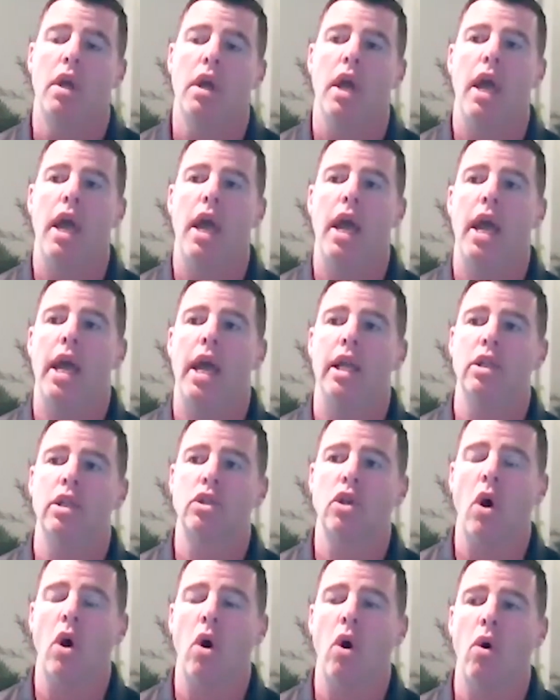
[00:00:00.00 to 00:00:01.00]
And
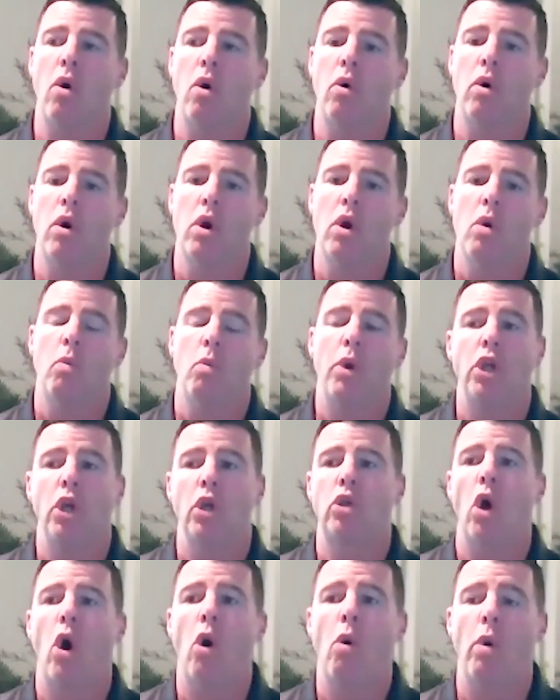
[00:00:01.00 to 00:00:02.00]
so what you
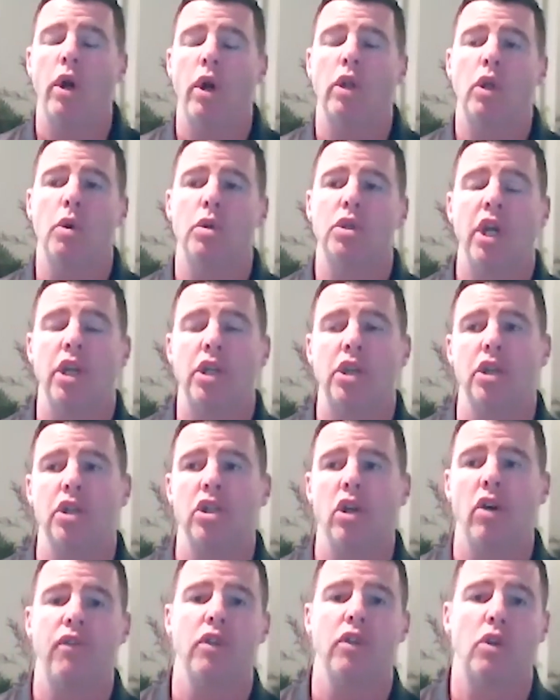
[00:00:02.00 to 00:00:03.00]
don't want to do is get
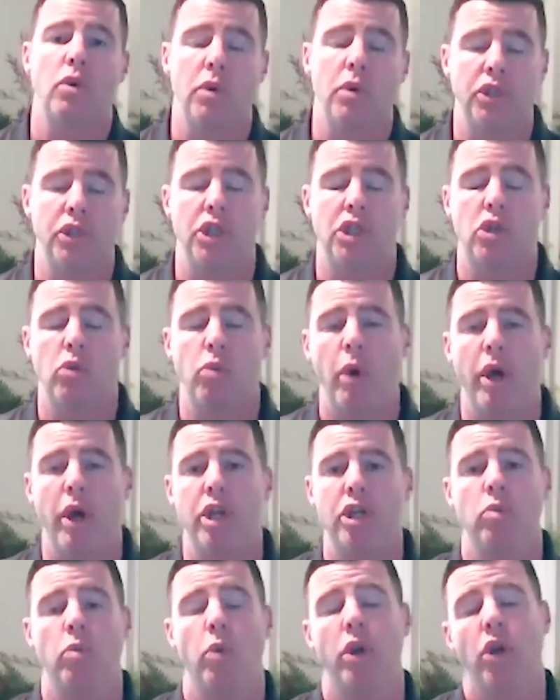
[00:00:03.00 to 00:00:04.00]
yourself into a
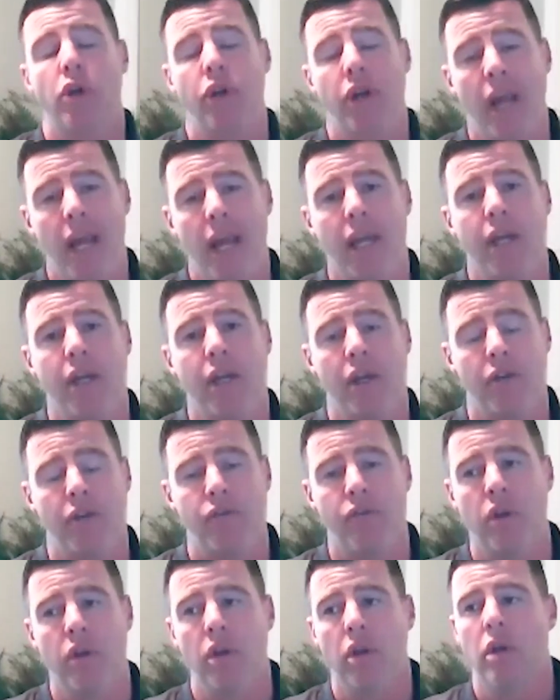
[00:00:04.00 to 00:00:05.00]
situation where you're negative,
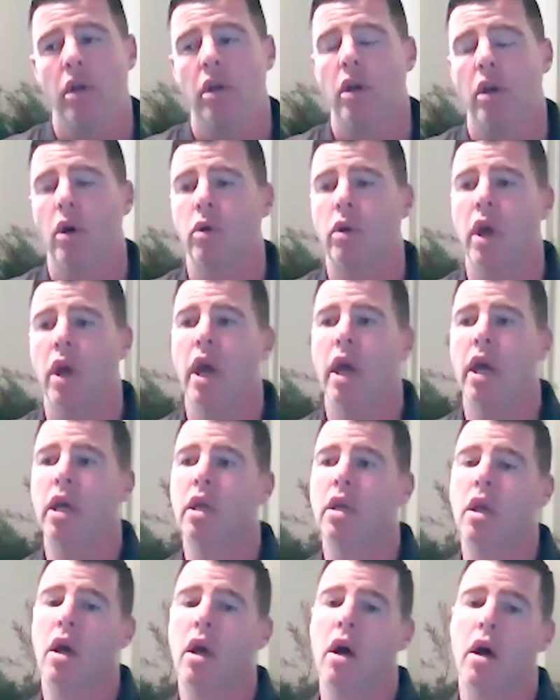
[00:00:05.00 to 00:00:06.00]

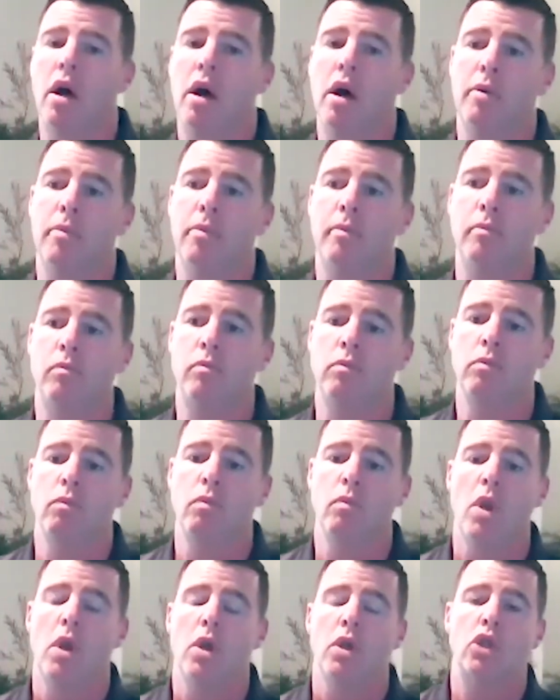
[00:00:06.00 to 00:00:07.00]
okay?
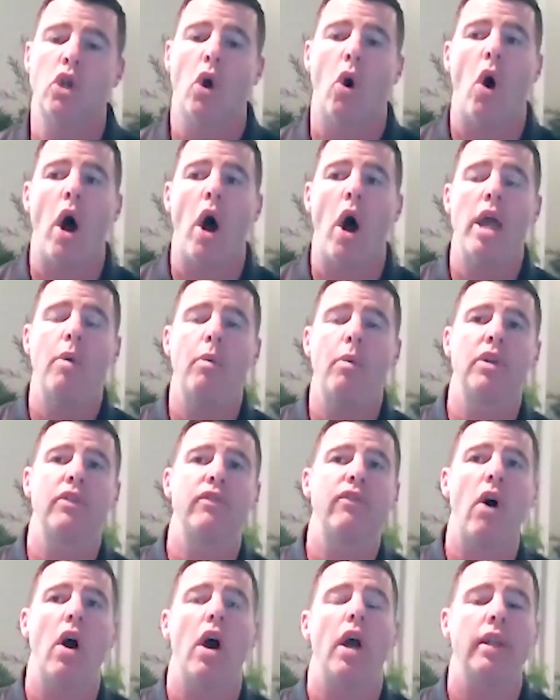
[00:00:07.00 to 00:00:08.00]
So I always
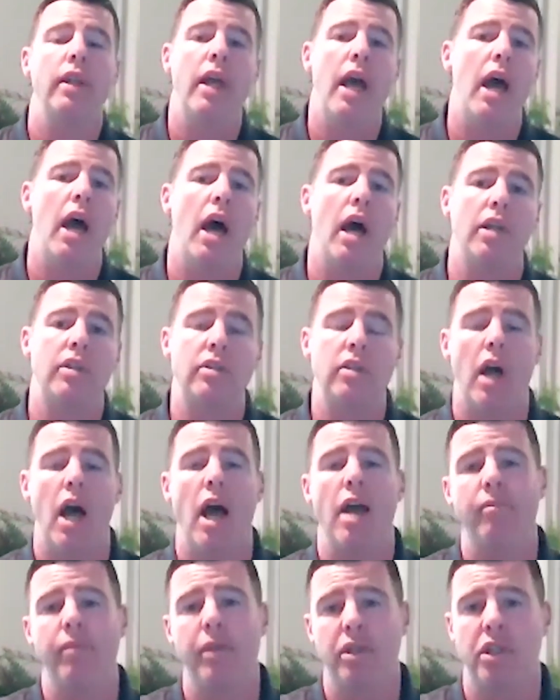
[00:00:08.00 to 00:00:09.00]
find that a
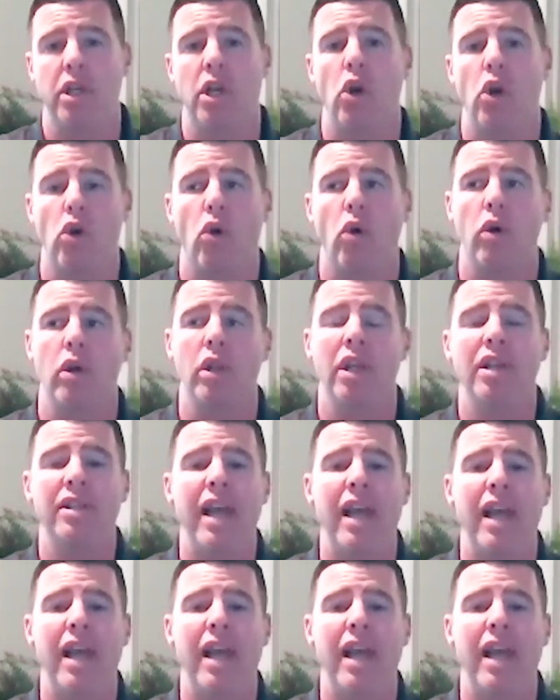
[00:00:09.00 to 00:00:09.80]
time material, at least